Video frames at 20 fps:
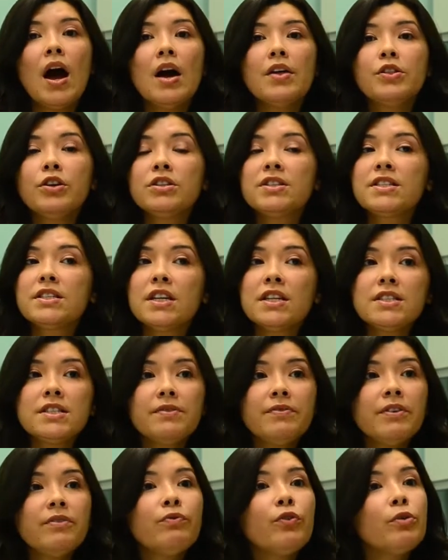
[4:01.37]
There's tons of
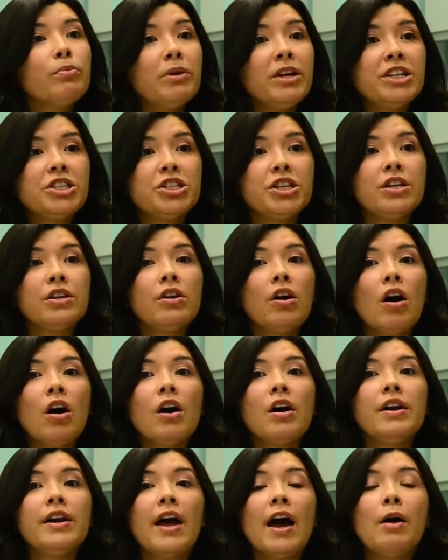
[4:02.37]
information
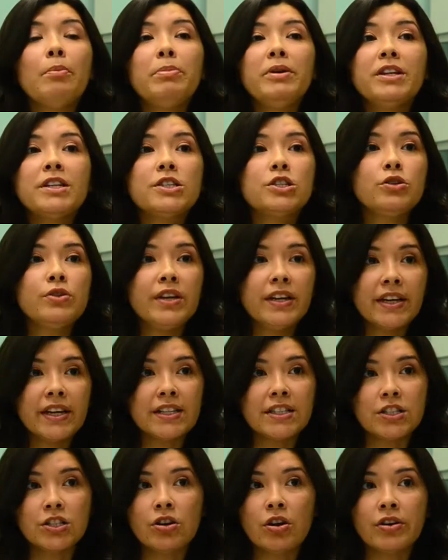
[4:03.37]
on helping a student get
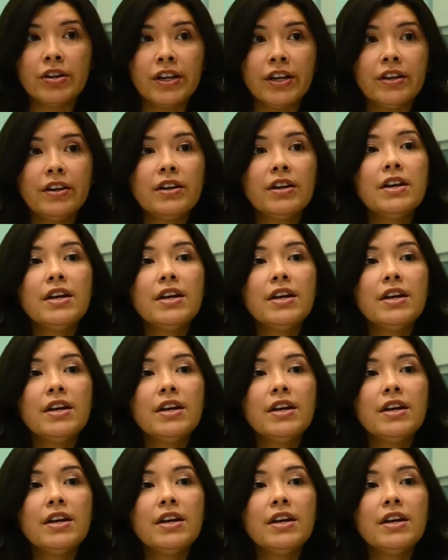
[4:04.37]
started.